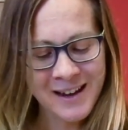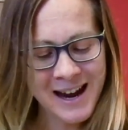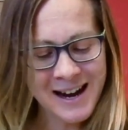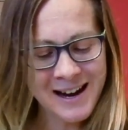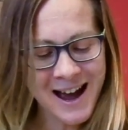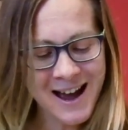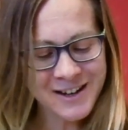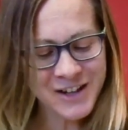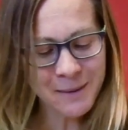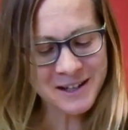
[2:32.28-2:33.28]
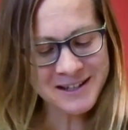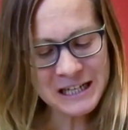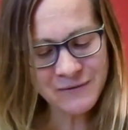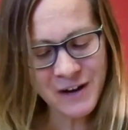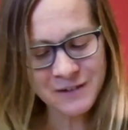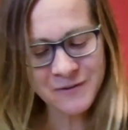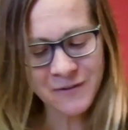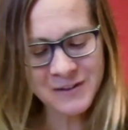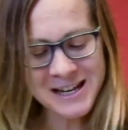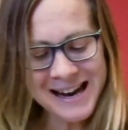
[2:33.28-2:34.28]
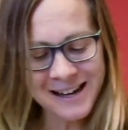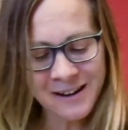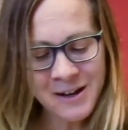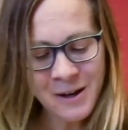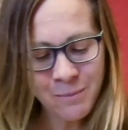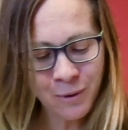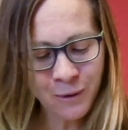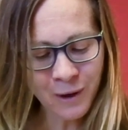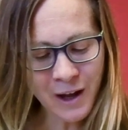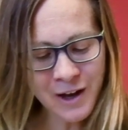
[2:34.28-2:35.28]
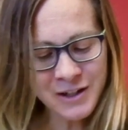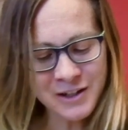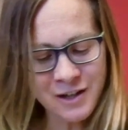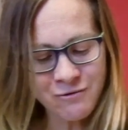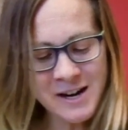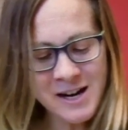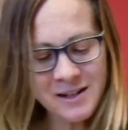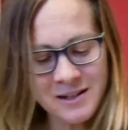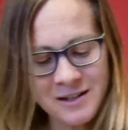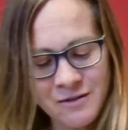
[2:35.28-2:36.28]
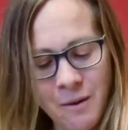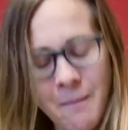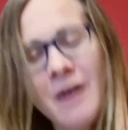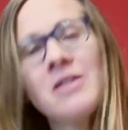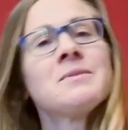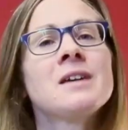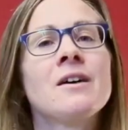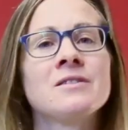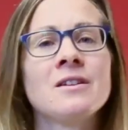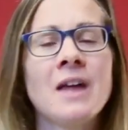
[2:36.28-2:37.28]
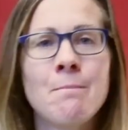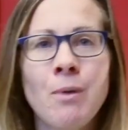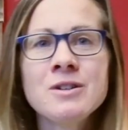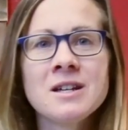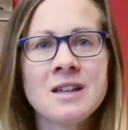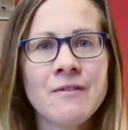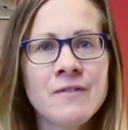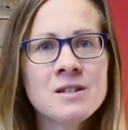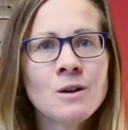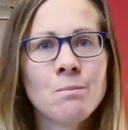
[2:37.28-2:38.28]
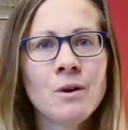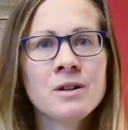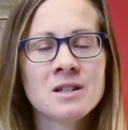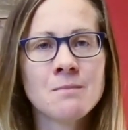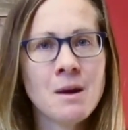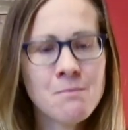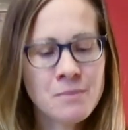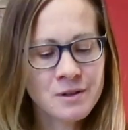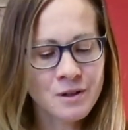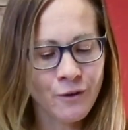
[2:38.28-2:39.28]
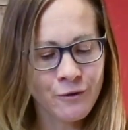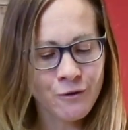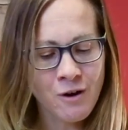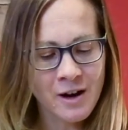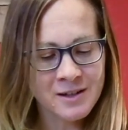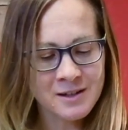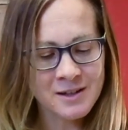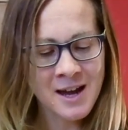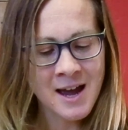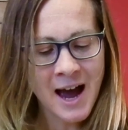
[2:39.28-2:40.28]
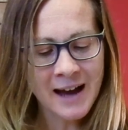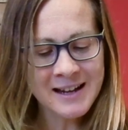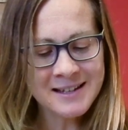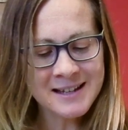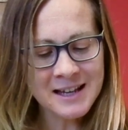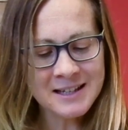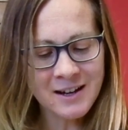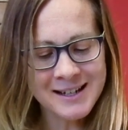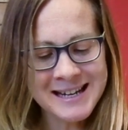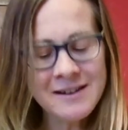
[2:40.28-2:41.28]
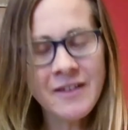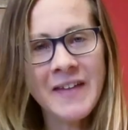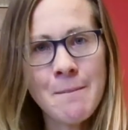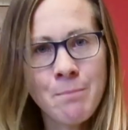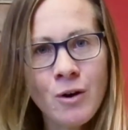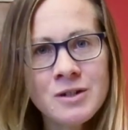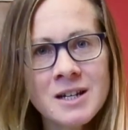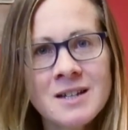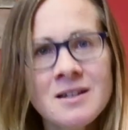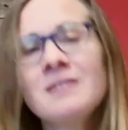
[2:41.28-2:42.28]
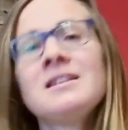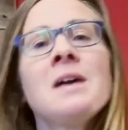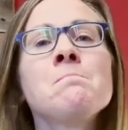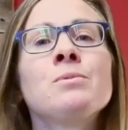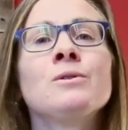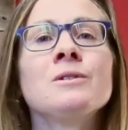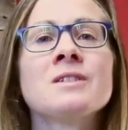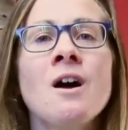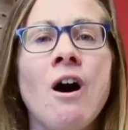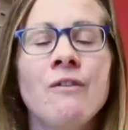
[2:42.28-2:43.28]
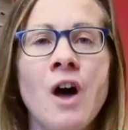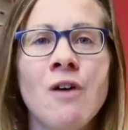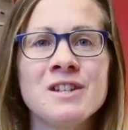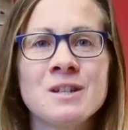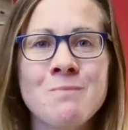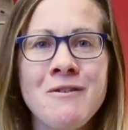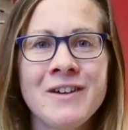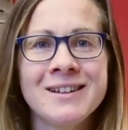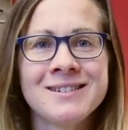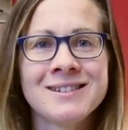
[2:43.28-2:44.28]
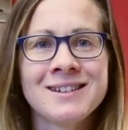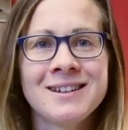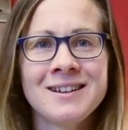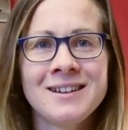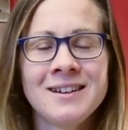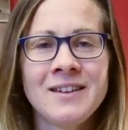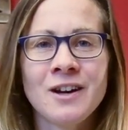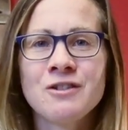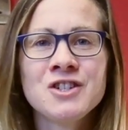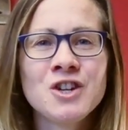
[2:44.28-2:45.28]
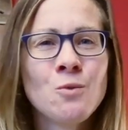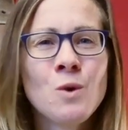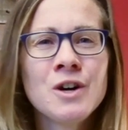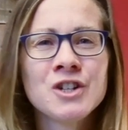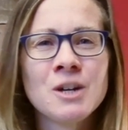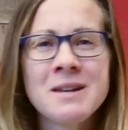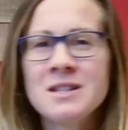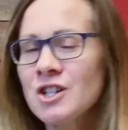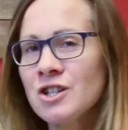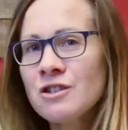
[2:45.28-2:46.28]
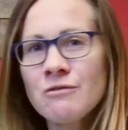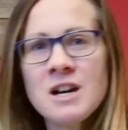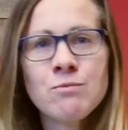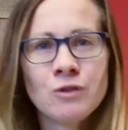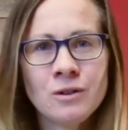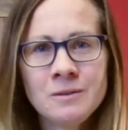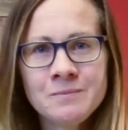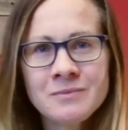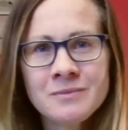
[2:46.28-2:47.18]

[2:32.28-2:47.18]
In chapter 6, verse 15, Paul urges his readers to remind themselves that their bodies, their physical bodies, are members of Christ. And in 6:19, that their bodies are temples of the Holy Spirit. That Christian worship isn't just cerebral.